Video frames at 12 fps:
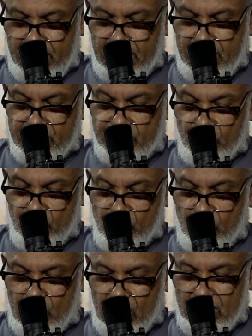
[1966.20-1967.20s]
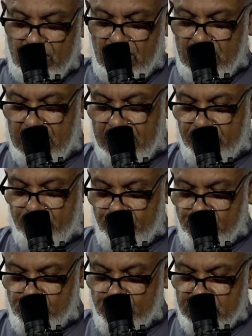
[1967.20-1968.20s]
There's no one like
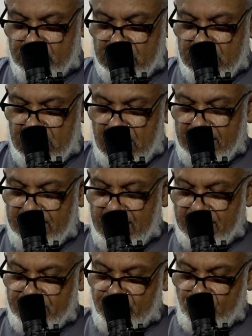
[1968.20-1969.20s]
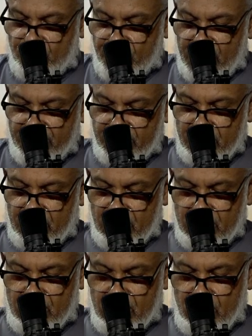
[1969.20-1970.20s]
you, and that is your grandeur.
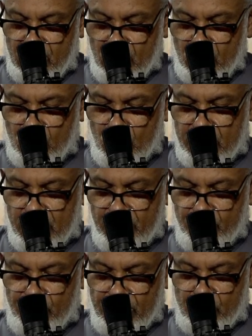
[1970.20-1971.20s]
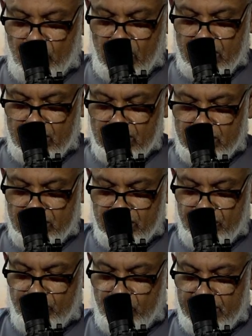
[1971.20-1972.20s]
Oh, the unique one,
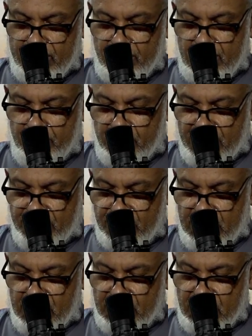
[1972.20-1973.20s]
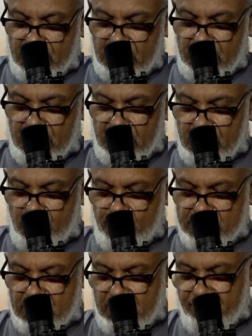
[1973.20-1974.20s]
you are the imagination and
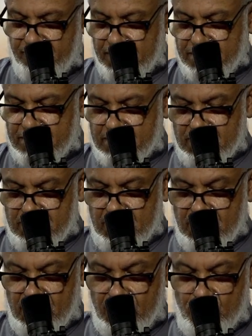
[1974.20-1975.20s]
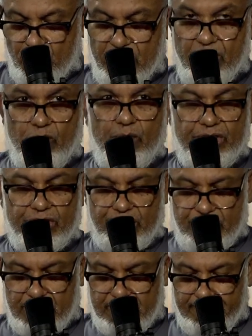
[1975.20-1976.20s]
inquisitiveness. You are the
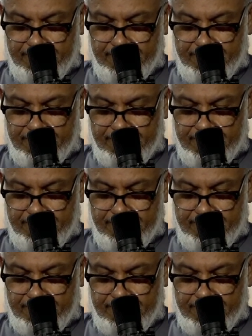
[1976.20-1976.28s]
wish.